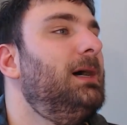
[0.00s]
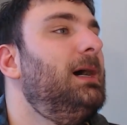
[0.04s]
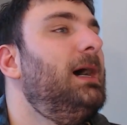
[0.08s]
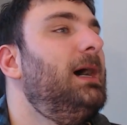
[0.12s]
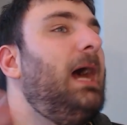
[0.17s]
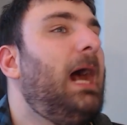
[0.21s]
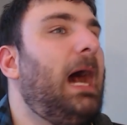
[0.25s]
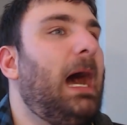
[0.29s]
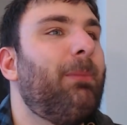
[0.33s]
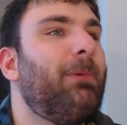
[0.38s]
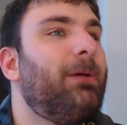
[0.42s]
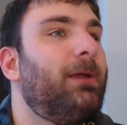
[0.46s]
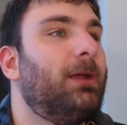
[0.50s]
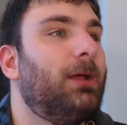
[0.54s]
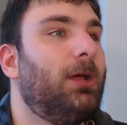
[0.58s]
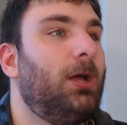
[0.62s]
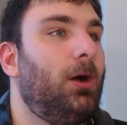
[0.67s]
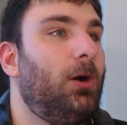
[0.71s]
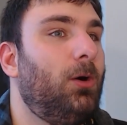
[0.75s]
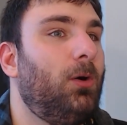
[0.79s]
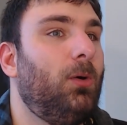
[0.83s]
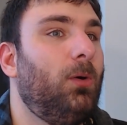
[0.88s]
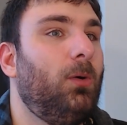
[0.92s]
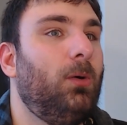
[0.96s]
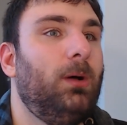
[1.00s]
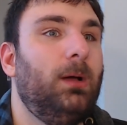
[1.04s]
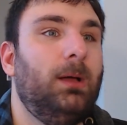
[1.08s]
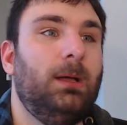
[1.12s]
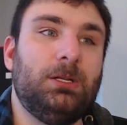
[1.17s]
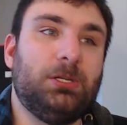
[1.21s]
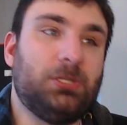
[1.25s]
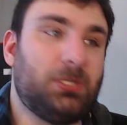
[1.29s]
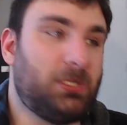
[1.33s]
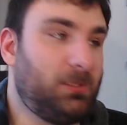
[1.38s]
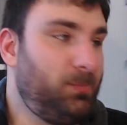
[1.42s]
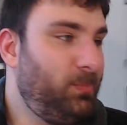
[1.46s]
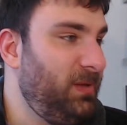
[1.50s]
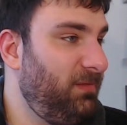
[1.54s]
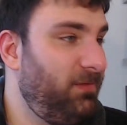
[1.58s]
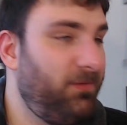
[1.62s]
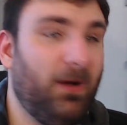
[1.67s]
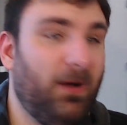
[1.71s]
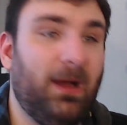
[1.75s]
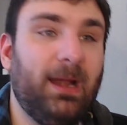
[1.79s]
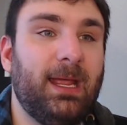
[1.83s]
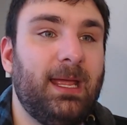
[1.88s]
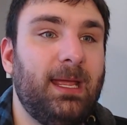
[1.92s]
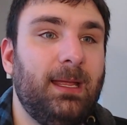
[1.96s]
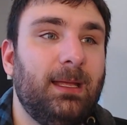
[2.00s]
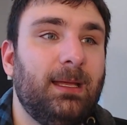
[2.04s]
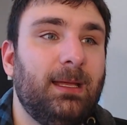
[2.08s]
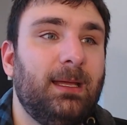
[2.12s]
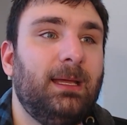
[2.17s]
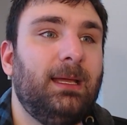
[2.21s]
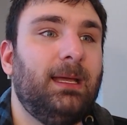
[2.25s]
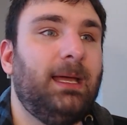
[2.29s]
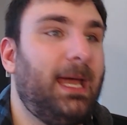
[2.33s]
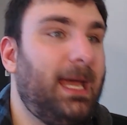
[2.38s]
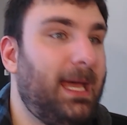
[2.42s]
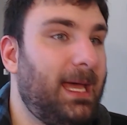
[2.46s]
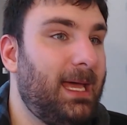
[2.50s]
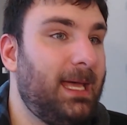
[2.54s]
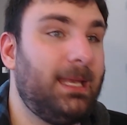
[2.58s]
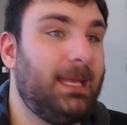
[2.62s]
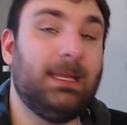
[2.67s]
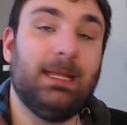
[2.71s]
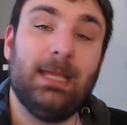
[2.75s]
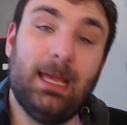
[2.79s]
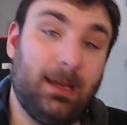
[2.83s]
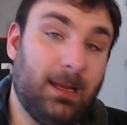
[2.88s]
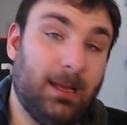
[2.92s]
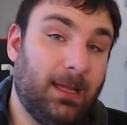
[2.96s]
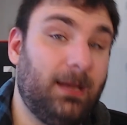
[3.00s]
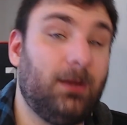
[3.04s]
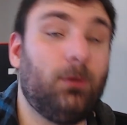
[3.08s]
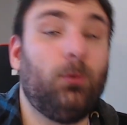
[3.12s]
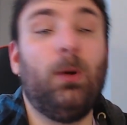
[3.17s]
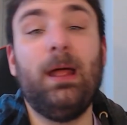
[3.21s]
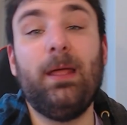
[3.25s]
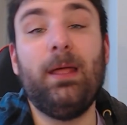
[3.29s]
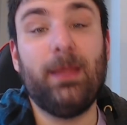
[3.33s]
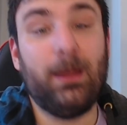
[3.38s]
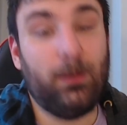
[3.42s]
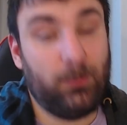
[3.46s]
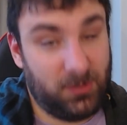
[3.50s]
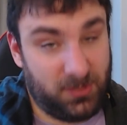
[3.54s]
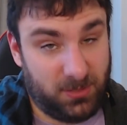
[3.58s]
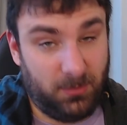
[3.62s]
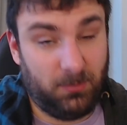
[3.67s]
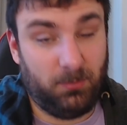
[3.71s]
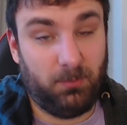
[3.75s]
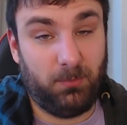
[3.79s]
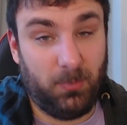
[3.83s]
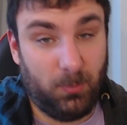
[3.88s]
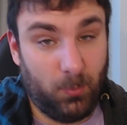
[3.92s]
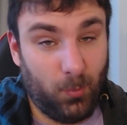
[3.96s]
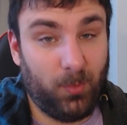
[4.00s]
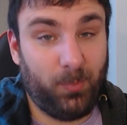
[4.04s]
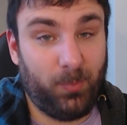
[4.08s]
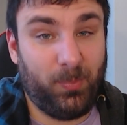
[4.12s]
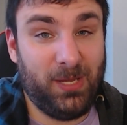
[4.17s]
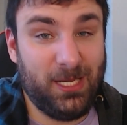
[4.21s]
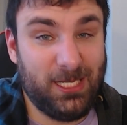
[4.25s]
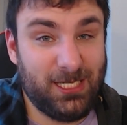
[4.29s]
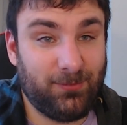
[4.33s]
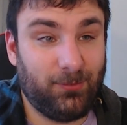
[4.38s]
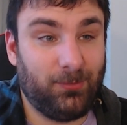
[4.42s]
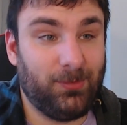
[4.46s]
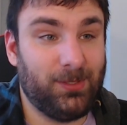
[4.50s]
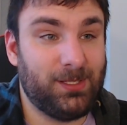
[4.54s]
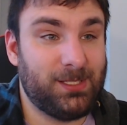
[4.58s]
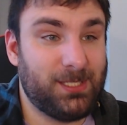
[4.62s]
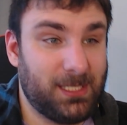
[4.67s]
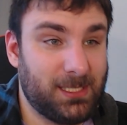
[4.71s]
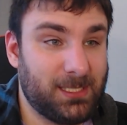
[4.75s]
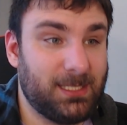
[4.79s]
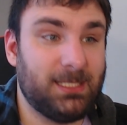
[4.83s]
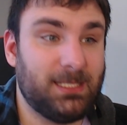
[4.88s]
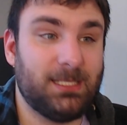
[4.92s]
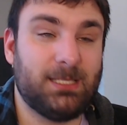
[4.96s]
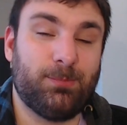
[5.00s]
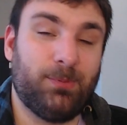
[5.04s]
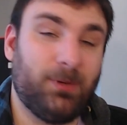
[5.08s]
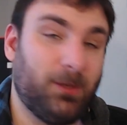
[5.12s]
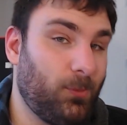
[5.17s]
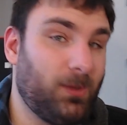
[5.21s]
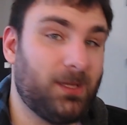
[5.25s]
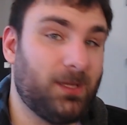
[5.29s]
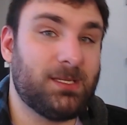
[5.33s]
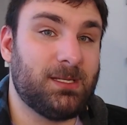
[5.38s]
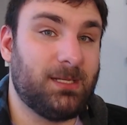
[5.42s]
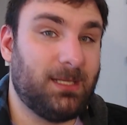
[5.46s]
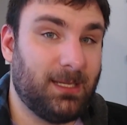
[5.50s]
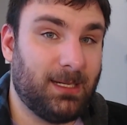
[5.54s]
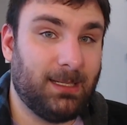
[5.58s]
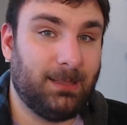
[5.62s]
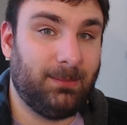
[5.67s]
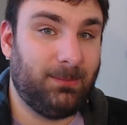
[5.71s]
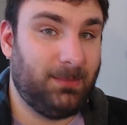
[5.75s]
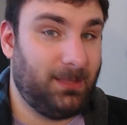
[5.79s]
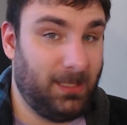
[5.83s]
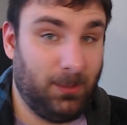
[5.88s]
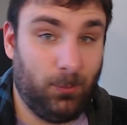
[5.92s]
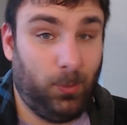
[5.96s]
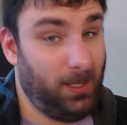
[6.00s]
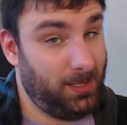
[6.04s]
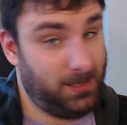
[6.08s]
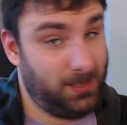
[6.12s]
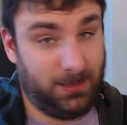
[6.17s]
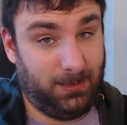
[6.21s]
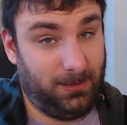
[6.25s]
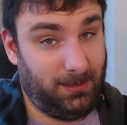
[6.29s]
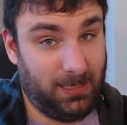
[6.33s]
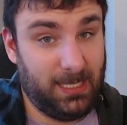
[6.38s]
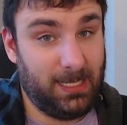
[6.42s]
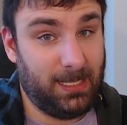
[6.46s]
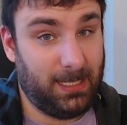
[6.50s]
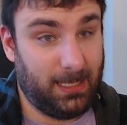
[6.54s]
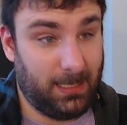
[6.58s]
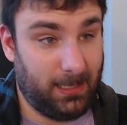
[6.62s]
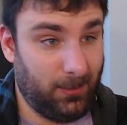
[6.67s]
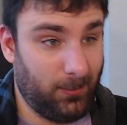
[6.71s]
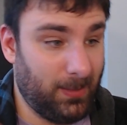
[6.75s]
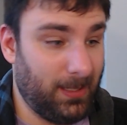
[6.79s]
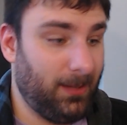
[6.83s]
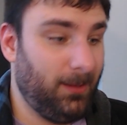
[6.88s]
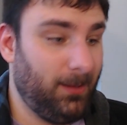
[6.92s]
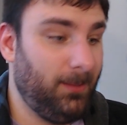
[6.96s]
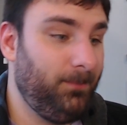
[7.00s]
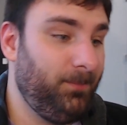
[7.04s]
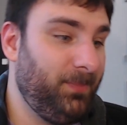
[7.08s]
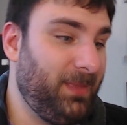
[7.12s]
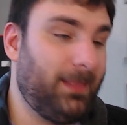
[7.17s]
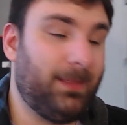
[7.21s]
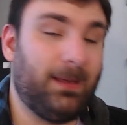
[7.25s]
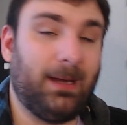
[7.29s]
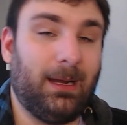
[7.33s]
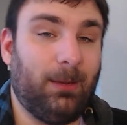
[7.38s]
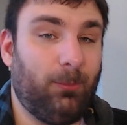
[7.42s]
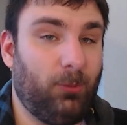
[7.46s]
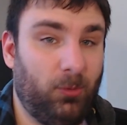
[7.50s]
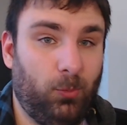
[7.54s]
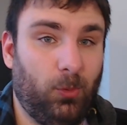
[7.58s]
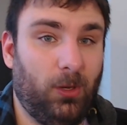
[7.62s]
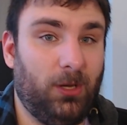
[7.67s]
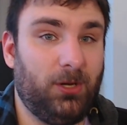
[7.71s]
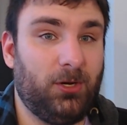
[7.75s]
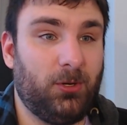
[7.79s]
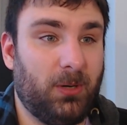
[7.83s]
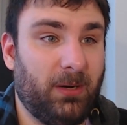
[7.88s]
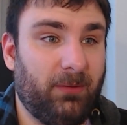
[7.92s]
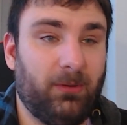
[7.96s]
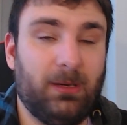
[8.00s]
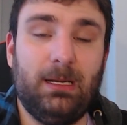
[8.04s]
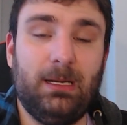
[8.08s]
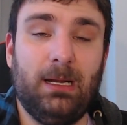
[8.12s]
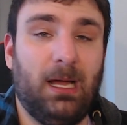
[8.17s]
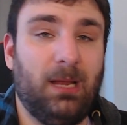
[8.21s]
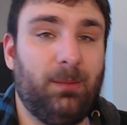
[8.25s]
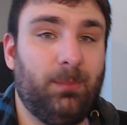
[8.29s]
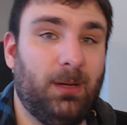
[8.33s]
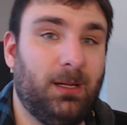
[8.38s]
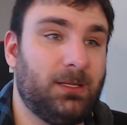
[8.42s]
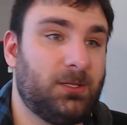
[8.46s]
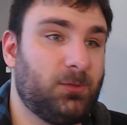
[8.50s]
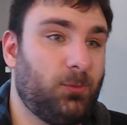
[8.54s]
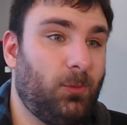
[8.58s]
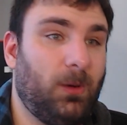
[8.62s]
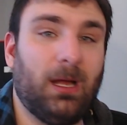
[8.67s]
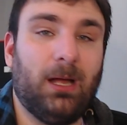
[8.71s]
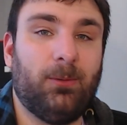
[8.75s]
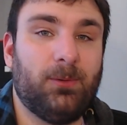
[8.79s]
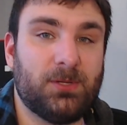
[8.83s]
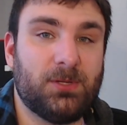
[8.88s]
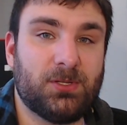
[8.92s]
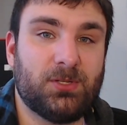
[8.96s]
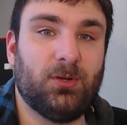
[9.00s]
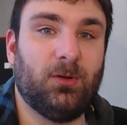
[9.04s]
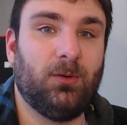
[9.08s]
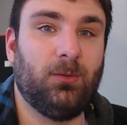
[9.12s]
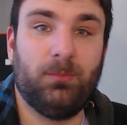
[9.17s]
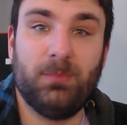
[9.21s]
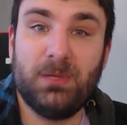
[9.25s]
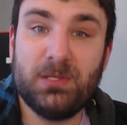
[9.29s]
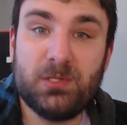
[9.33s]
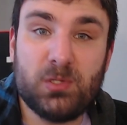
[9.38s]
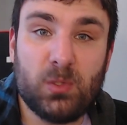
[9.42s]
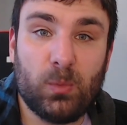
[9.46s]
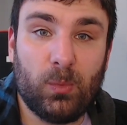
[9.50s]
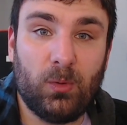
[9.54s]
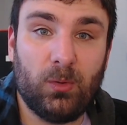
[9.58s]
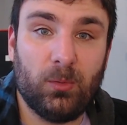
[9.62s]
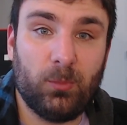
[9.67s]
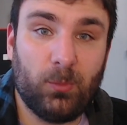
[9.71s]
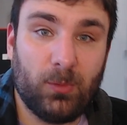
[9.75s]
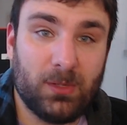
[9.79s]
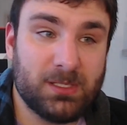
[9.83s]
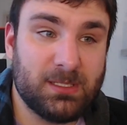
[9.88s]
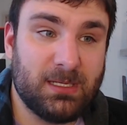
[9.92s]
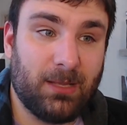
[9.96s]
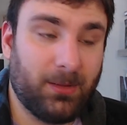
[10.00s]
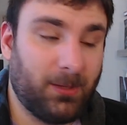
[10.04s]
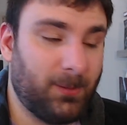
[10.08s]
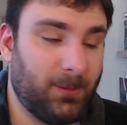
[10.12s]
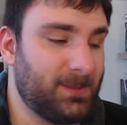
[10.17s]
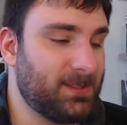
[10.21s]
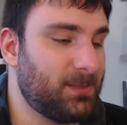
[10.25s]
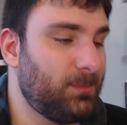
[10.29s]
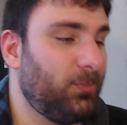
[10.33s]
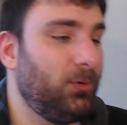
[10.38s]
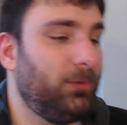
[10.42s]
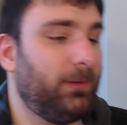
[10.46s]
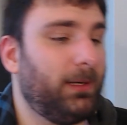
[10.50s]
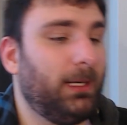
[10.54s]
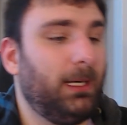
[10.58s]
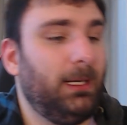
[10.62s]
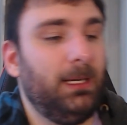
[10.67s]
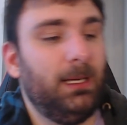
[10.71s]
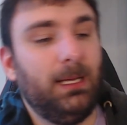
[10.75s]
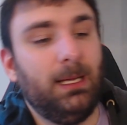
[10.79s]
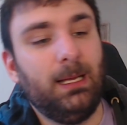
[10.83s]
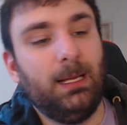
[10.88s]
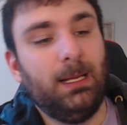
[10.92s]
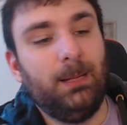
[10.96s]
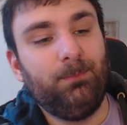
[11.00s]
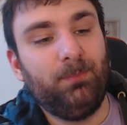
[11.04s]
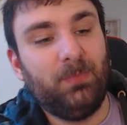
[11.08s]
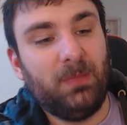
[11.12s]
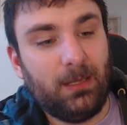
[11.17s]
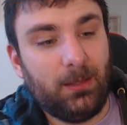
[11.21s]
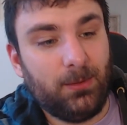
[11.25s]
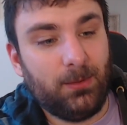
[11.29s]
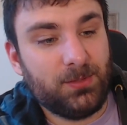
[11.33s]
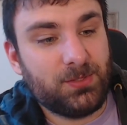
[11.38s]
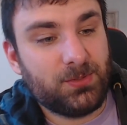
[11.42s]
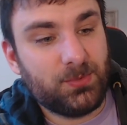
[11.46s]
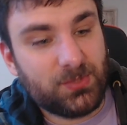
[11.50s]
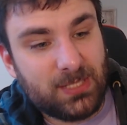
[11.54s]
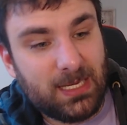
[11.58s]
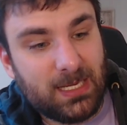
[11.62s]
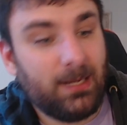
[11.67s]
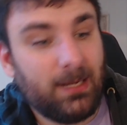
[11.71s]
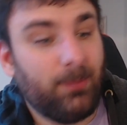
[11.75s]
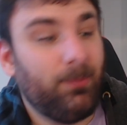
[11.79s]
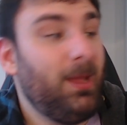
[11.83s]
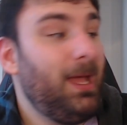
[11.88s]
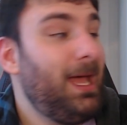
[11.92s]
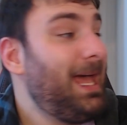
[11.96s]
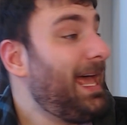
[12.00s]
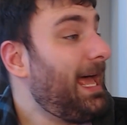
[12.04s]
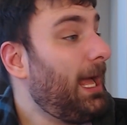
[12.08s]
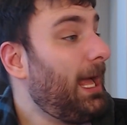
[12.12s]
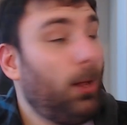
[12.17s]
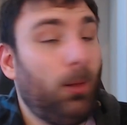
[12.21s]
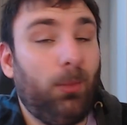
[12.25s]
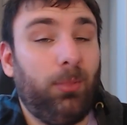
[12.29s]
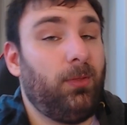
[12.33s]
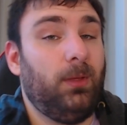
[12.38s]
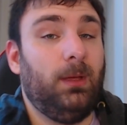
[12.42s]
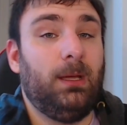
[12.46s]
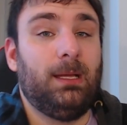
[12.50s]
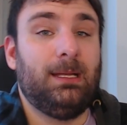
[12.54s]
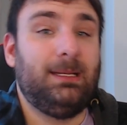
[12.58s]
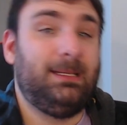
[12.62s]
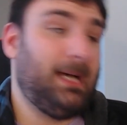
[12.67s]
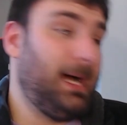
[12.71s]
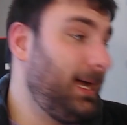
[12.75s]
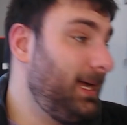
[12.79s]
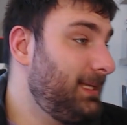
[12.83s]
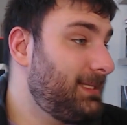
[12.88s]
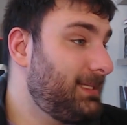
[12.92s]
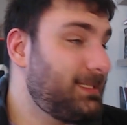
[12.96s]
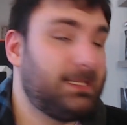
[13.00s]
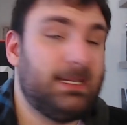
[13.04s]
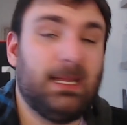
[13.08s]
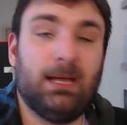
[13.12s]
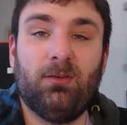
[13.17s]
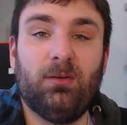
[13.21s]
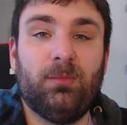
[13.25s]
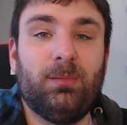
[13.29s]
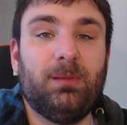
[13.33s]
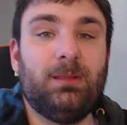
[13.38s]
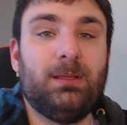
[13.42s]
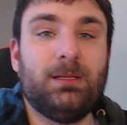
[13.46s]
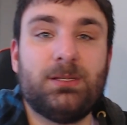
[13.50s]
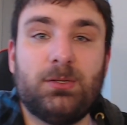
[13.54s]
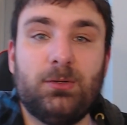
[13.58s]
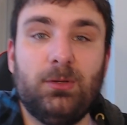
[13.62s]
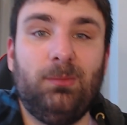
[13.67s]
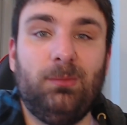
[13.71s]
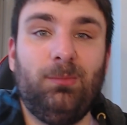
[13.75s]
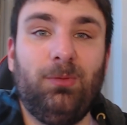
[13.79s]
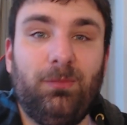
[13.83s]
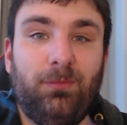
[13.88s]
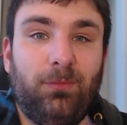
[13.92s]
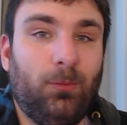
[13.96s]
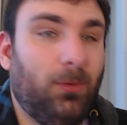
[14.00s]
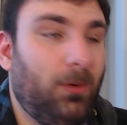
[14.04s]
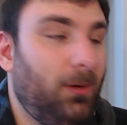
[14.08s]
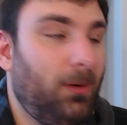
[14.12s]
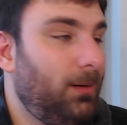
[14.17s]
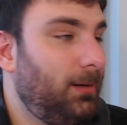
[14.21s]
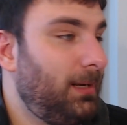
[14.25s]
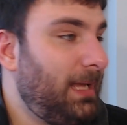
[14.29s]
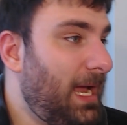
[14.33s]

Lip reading: I'm going to go just be funny. And in a way that was a more peaceful existence, but it wasn't leading anywhere. And then I would wonder every 9 months why I was so miserable and nothing was improving. You know, so stand up. Health, diet's never been this good before.